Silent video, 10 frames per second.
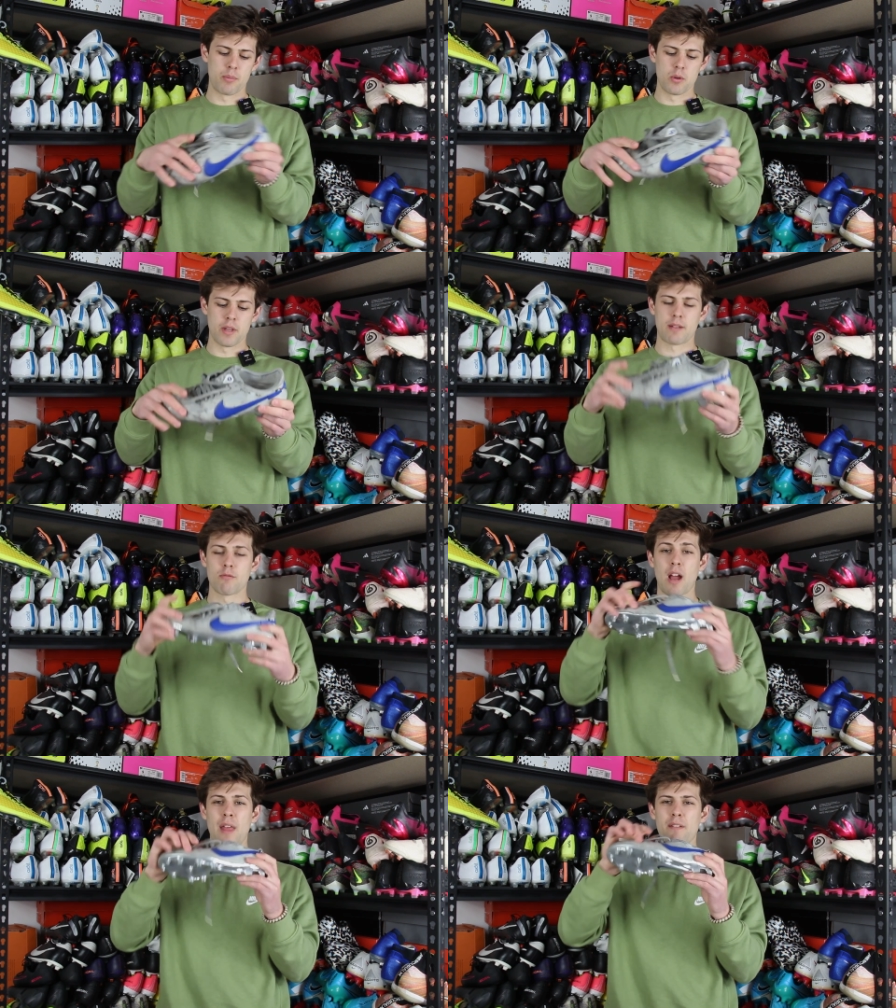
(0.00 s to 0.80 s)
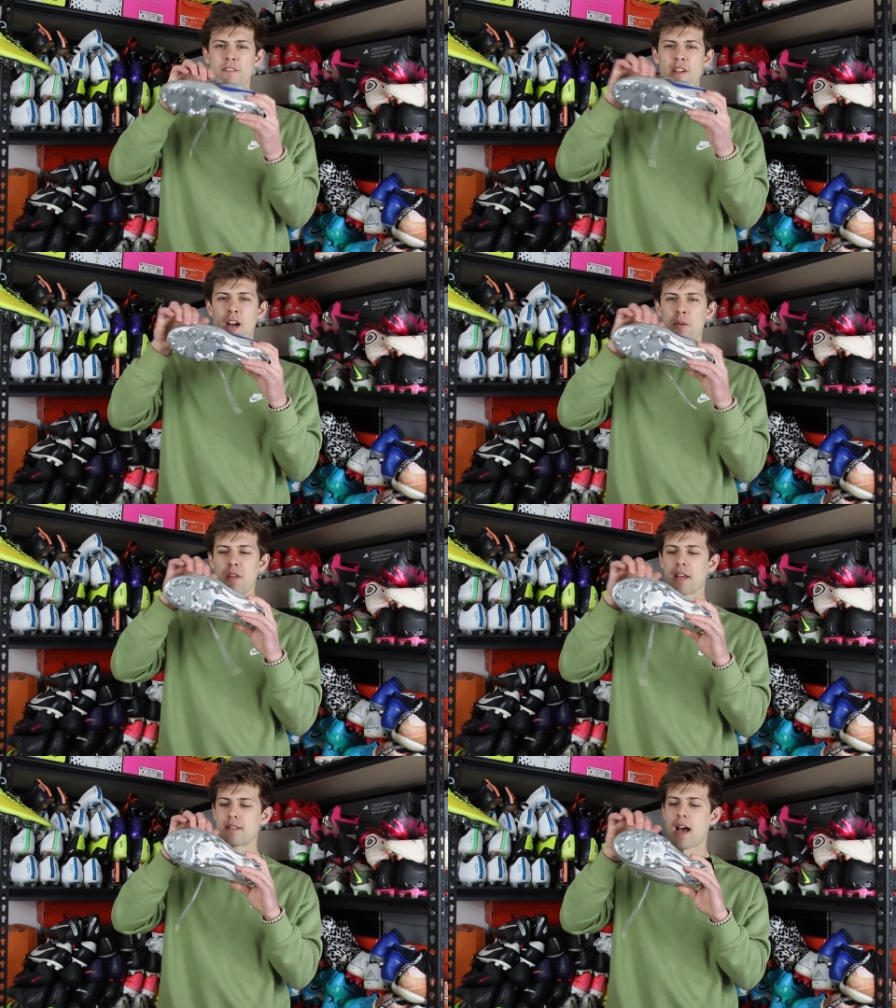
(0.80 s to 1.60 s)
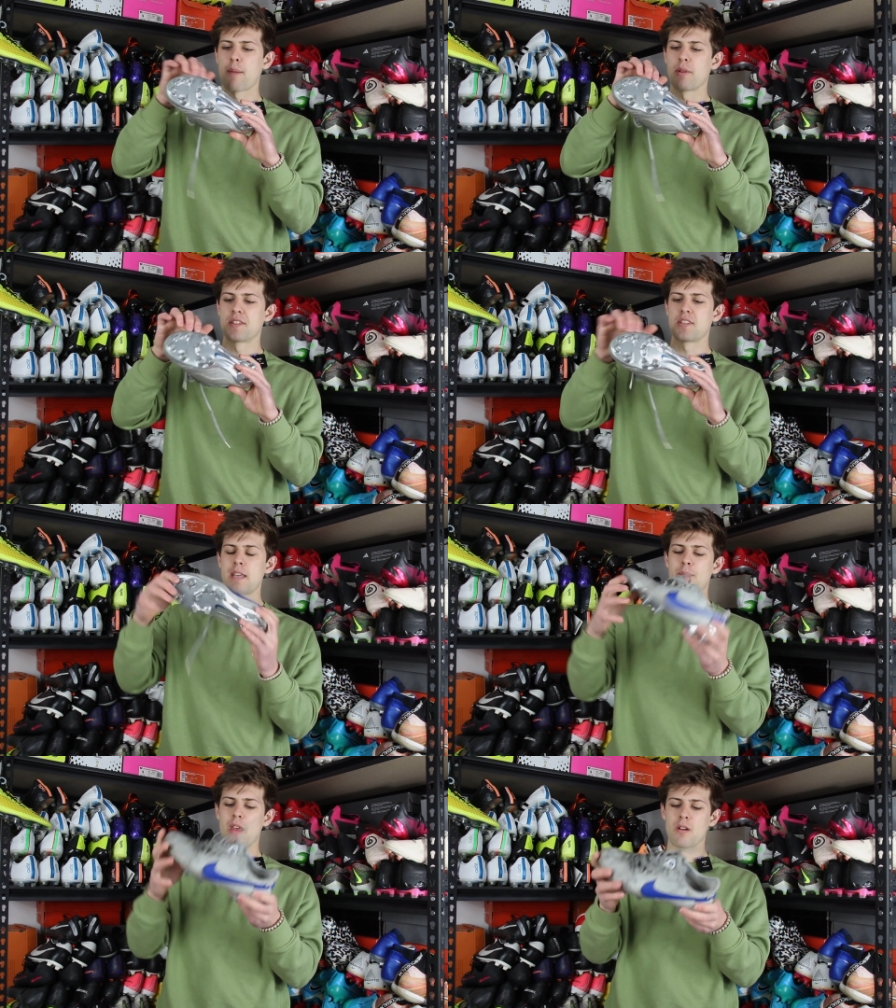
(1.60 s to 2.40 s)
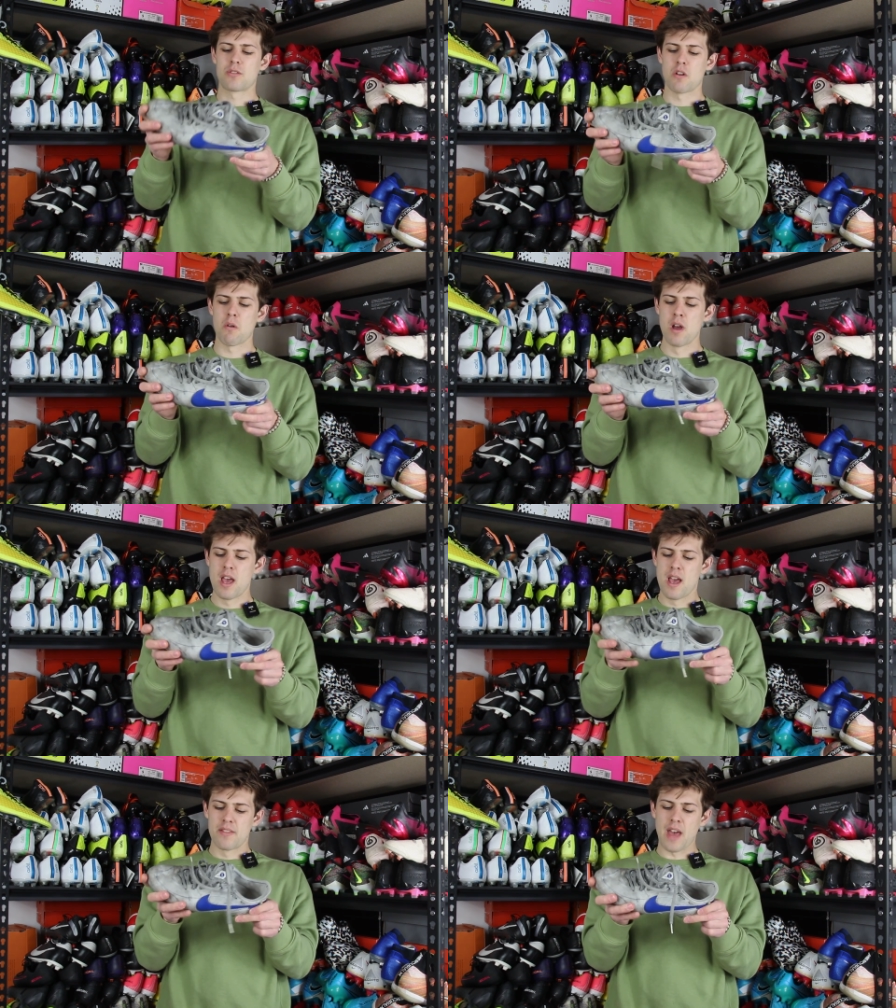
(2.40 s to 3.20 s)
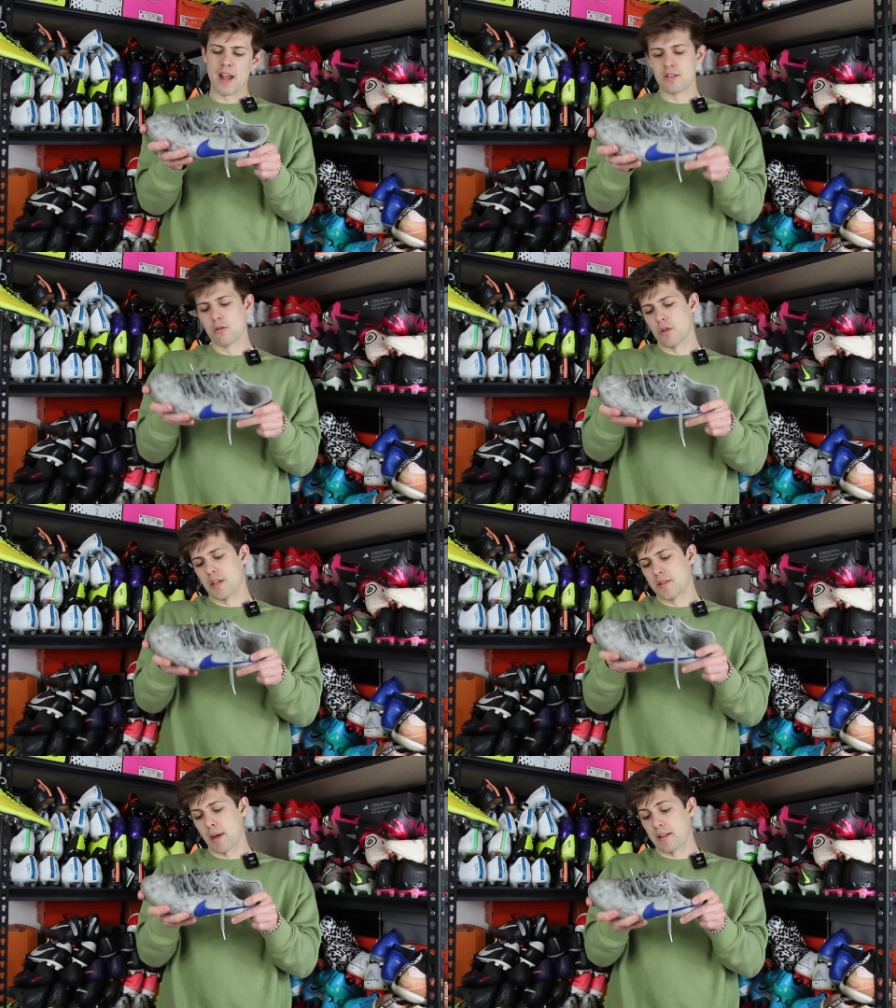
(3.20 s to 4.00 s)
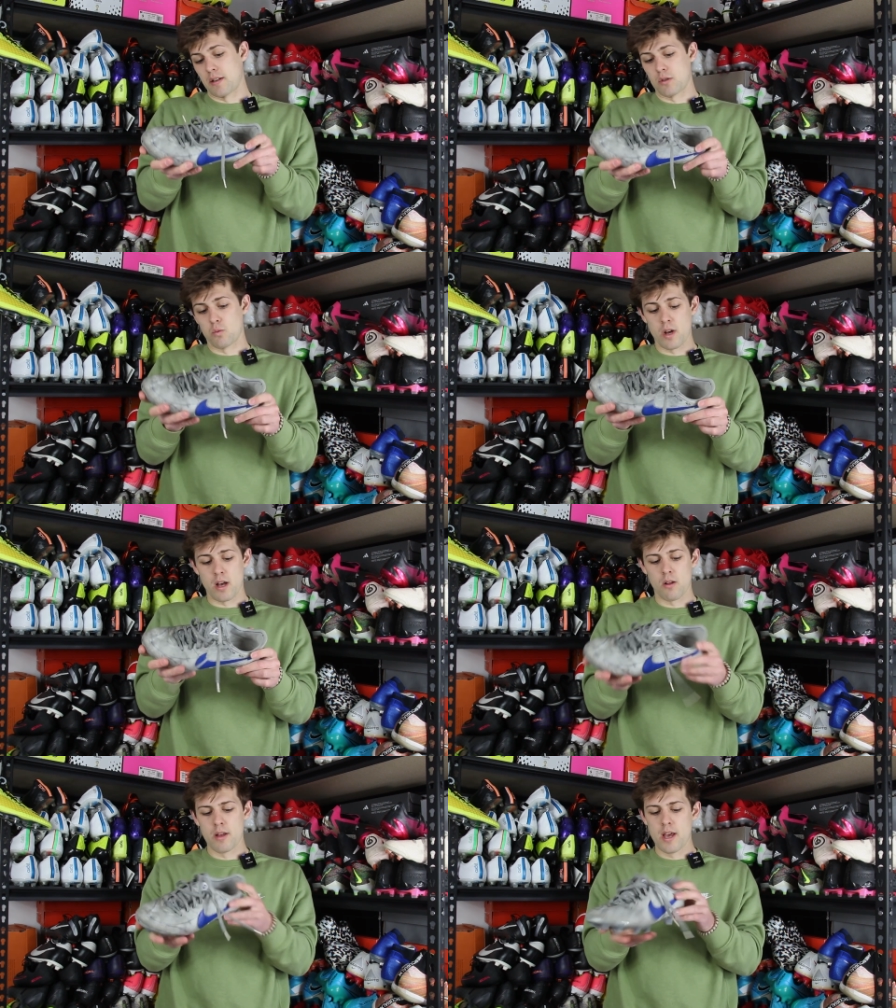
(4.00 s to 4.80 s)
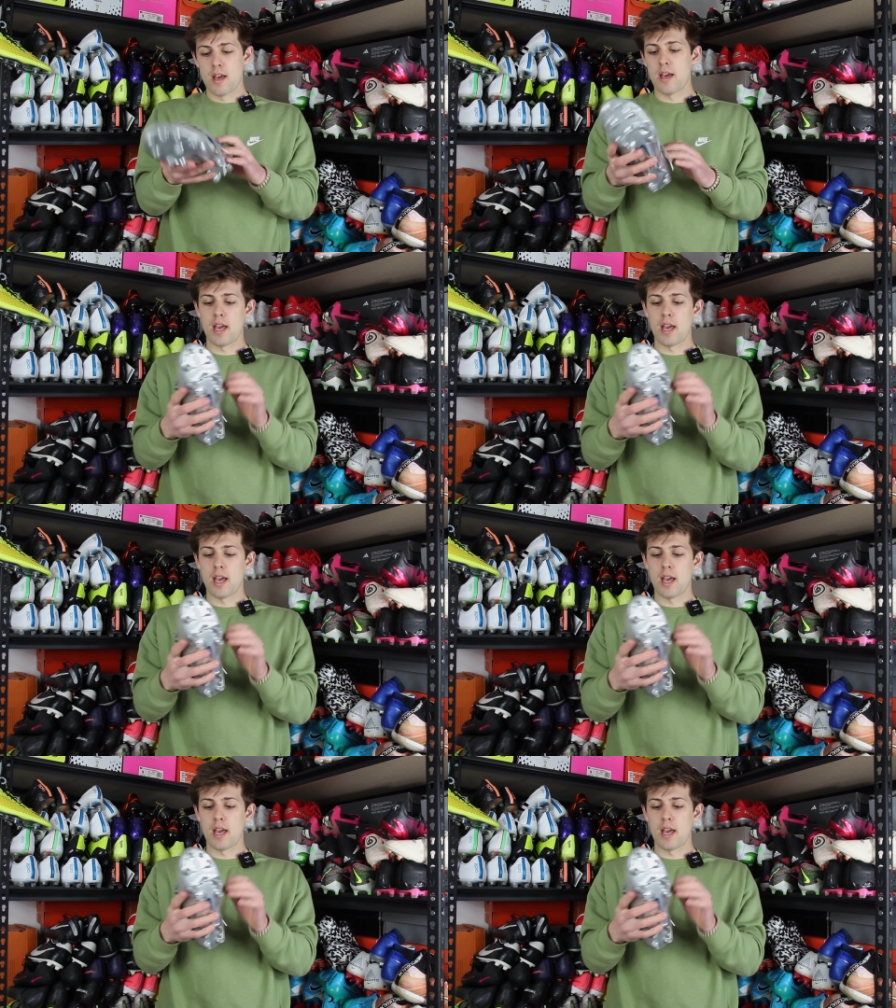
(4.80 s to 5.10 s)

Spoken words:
boot, like on the very top of the seam there. So that's usually expected as well.